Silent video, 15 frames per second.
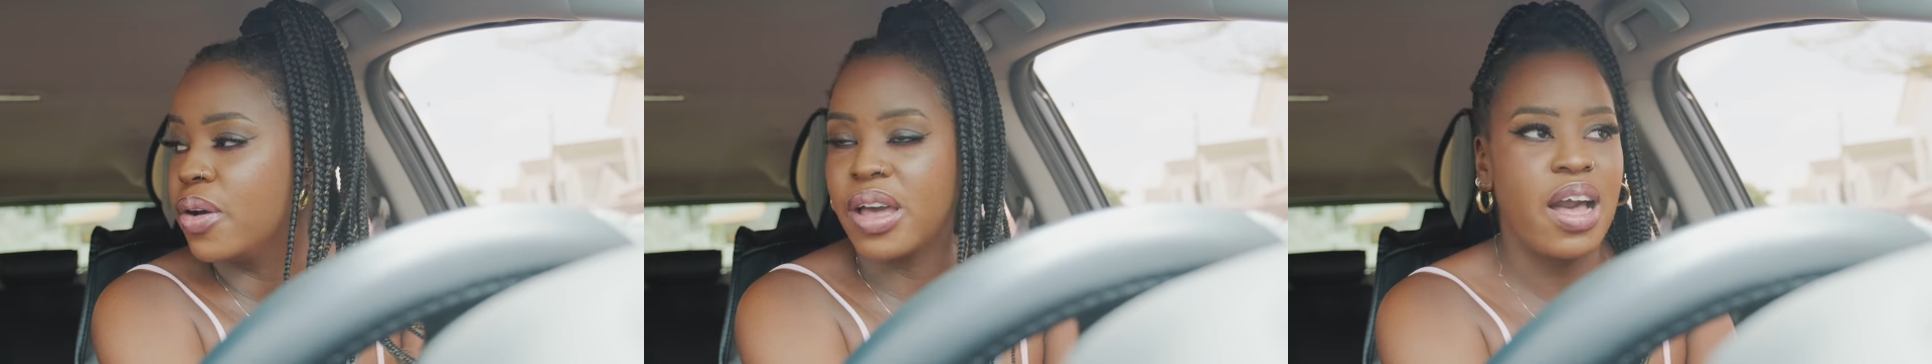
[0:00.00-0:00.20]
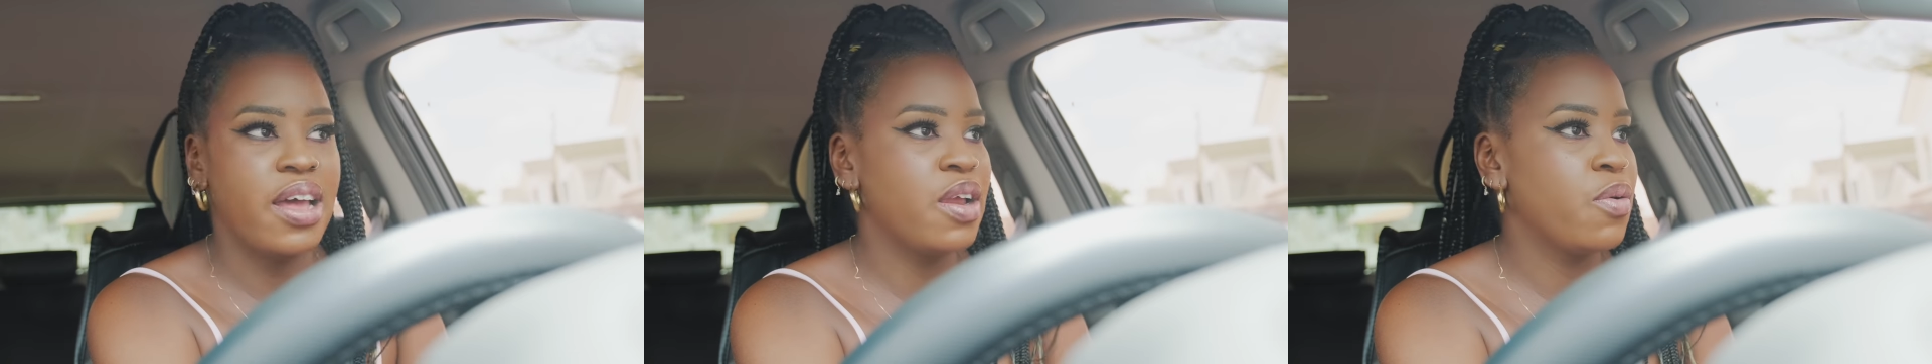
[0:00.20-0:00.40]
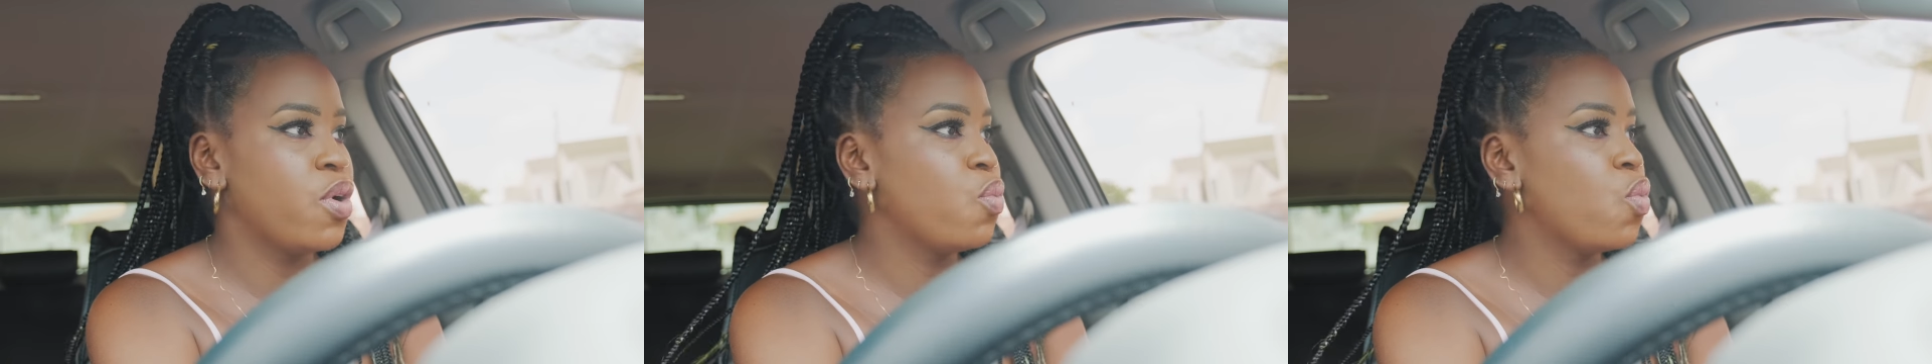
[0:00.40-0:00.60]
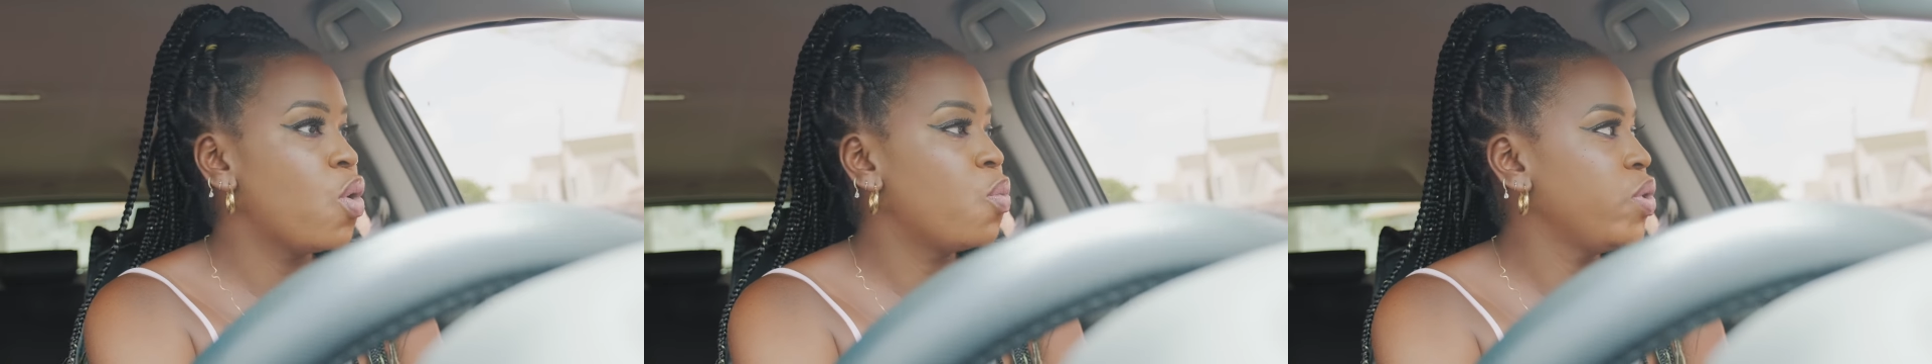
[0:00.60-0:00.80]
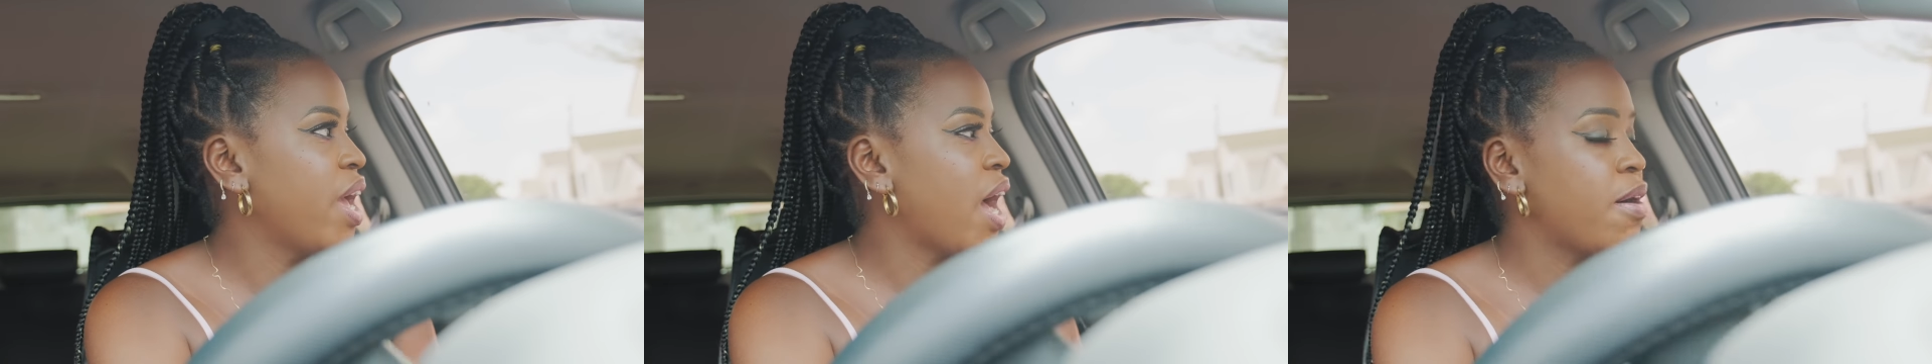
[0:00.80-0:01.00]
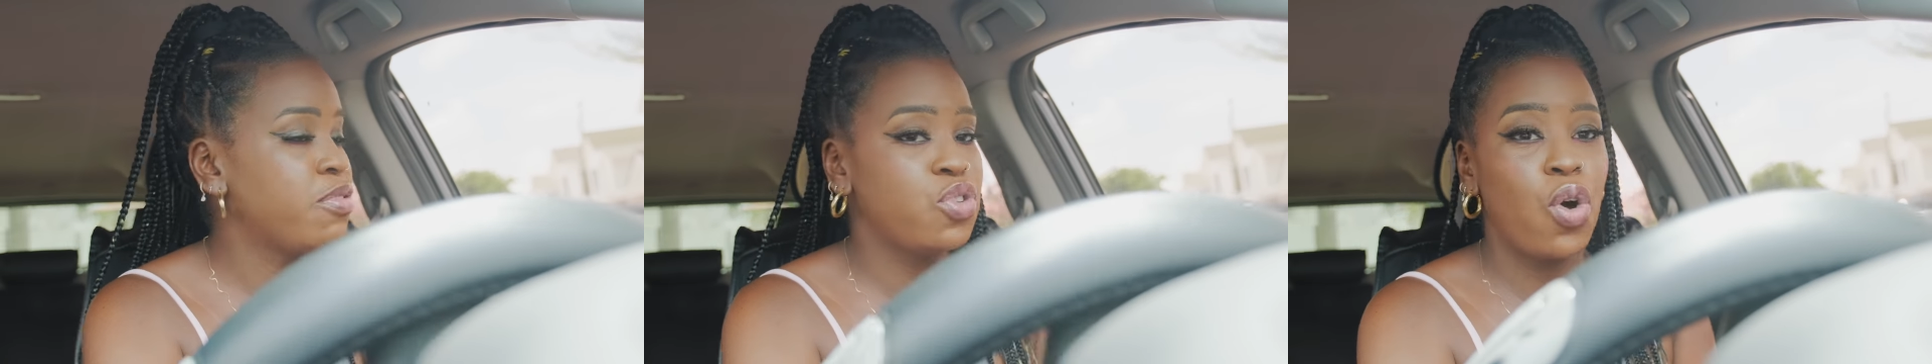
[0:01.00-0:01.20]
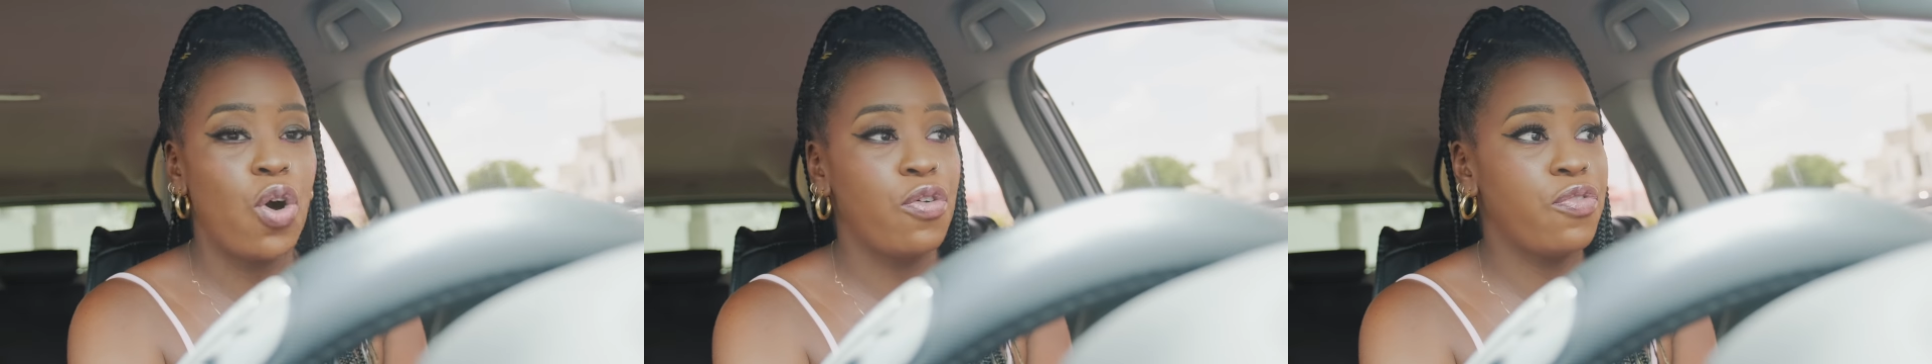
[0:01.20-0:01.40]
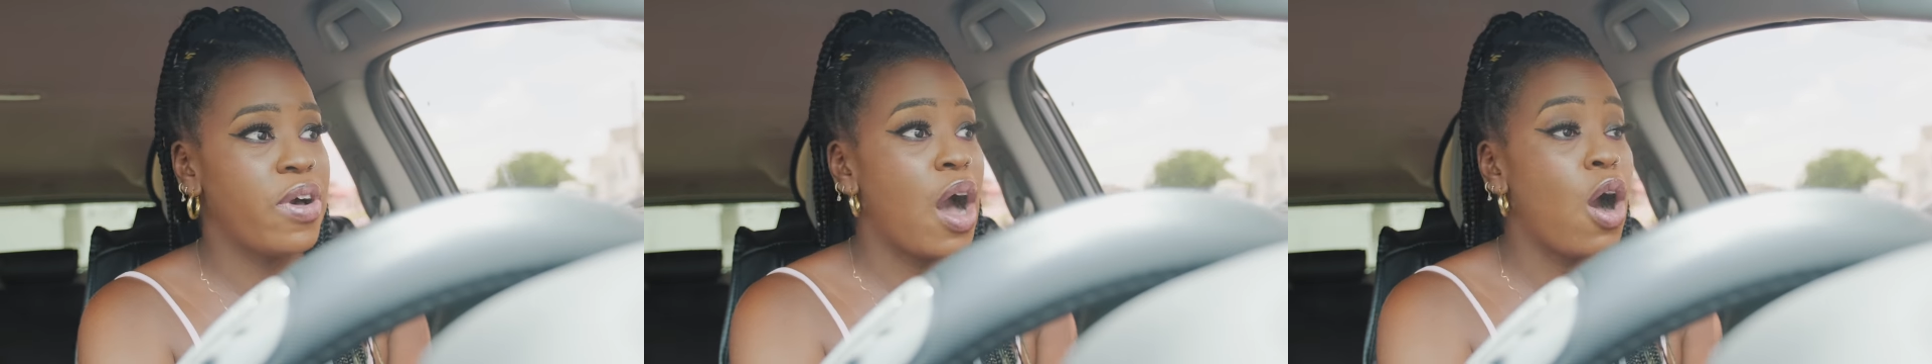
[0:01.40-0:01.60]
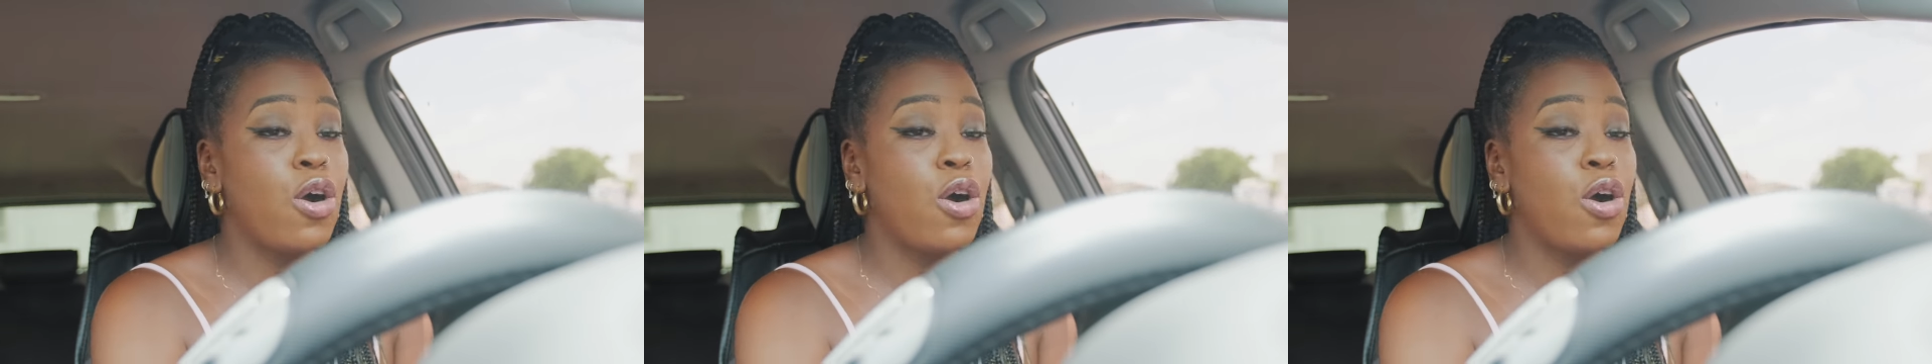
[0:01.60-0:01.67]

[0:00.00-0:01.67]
Ghana and what we have to offer.